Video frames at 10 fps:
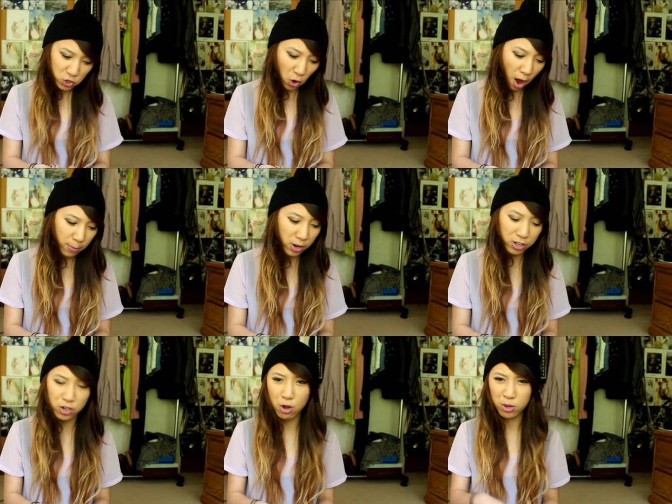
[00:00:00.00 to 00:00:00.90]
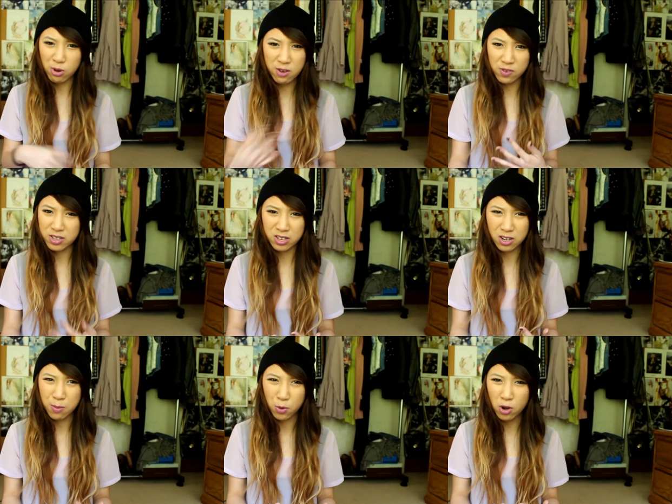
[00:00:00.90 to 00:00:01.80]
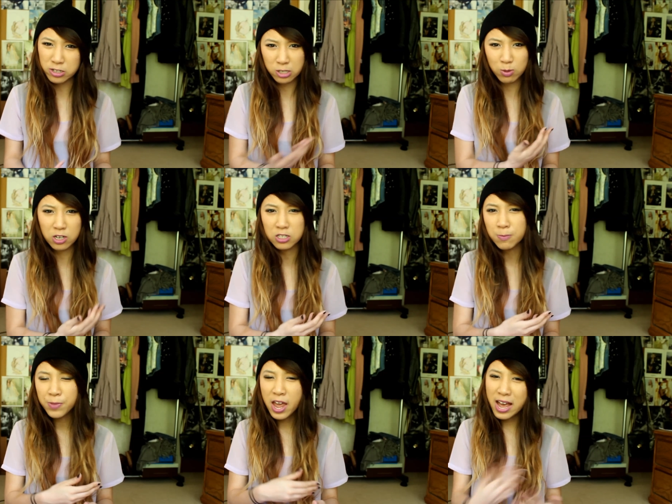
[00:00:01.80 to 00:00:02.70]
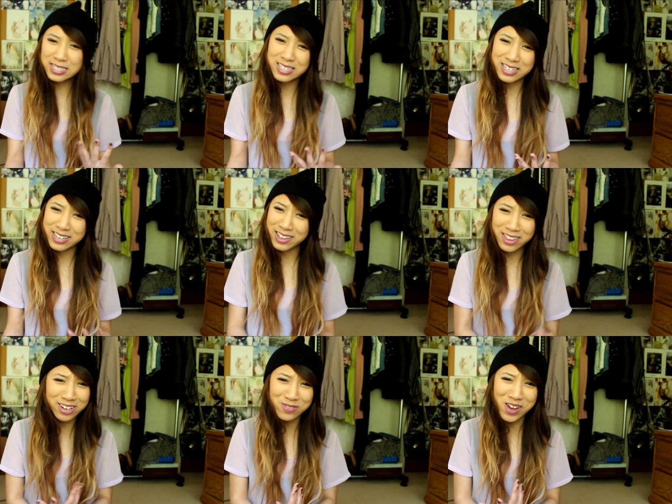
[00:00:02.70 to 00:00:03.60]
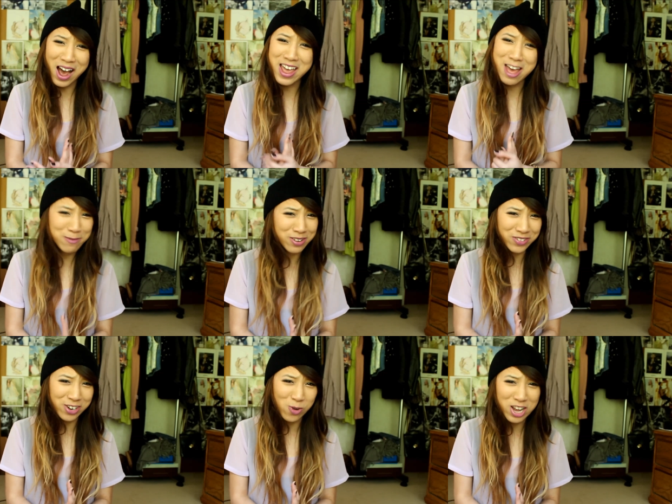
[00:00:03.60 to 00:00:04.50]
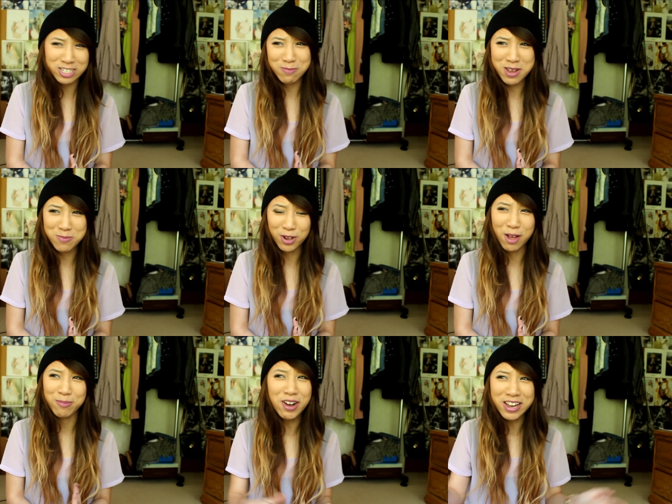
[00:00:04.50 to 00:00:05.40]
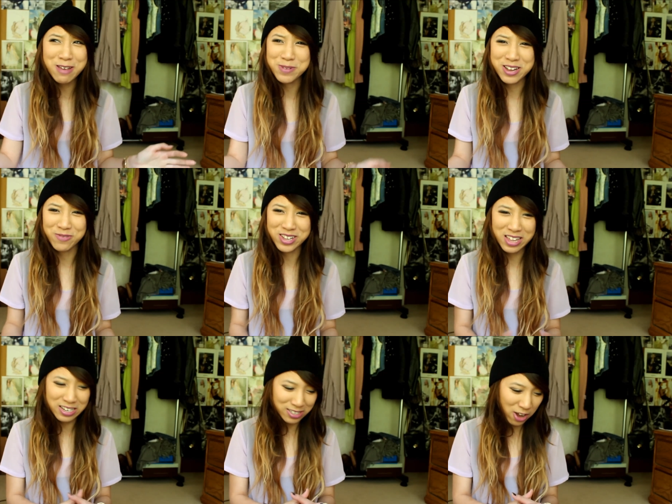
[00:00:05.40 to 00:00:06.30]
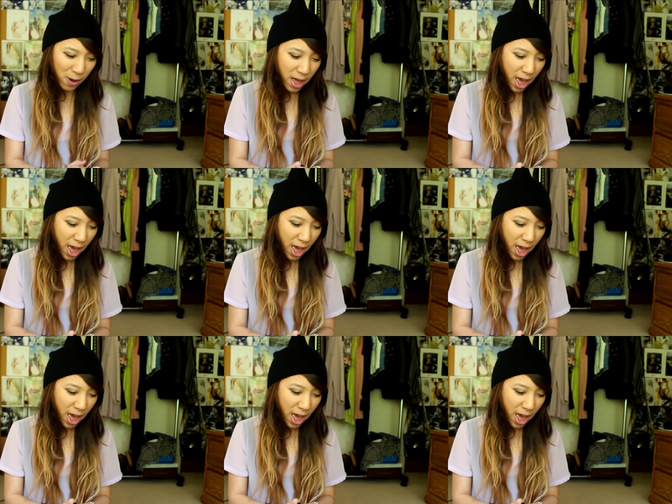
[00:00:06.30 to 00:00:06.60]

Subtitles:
So I'm not going to go through everything that I bought, just because, as I said, a lot of it I am giving away to people. I'm not keeping everything. So